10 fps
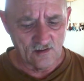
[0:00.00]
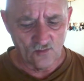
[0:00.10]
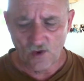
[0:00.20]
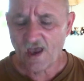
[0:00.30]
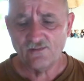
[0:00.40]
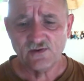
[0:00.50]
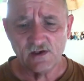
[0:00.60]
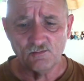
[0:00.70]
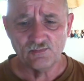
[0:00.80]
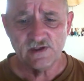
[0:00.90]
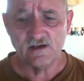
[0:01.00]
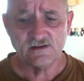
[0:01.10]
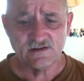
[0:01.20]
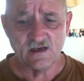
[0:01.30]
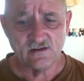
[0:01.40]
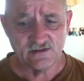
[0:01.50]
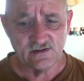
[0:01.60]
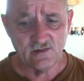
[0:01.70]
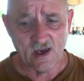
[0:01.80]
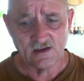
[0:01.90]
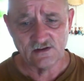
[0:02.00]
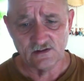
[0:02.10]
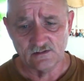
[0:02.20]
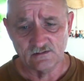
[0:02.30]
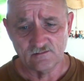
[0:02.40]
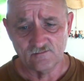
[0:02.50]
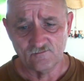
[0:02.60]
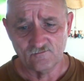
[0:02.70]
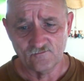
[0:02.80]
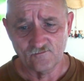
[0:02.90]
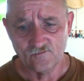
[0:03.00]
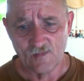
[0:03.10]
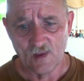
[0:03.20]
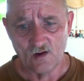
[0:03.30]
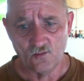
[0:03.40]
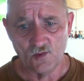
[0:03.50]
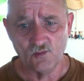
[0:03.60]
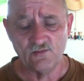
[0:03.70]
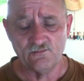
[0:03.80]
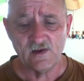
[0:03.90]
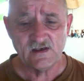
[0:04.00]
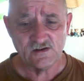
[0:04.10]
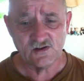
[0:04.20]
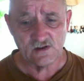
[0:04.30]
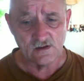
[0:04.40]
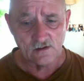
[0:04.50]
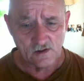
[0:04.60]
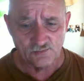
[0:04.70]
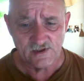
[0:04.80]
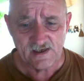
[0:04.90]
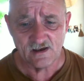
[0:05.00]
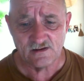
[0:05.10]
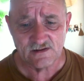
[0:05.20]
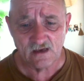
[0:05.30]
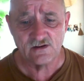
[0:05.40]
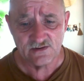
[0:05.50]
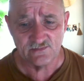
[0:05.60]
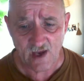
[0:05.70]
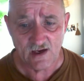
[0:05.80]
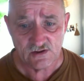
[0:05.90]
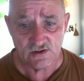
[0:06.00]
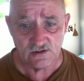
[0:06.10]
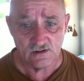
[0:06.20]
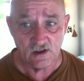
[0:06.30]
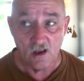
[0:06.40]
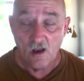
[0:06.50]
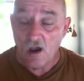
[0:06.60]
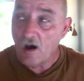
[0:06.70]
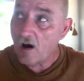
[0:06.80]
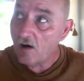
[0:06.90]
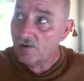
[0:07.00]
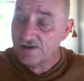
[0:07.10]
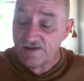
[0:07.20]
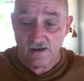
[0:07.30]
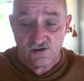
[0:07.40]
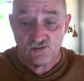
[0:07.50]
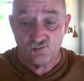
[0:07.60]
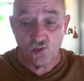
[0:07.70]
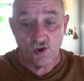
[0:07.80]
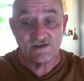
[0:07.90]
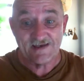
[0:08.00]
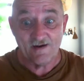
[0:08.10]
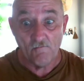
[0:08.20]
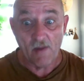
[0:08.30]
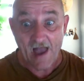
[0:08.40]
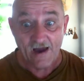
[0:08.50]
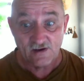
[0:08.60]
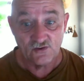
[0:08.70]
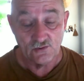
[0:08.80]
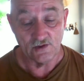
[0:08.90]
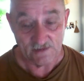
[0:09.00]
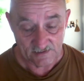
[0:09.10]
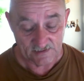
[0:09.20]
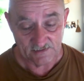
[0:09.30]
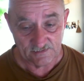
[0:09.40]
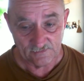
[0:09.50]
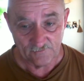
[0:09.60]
We have to complete our cycles of action. When we finish completing our cycles of action, our attention points come back to us.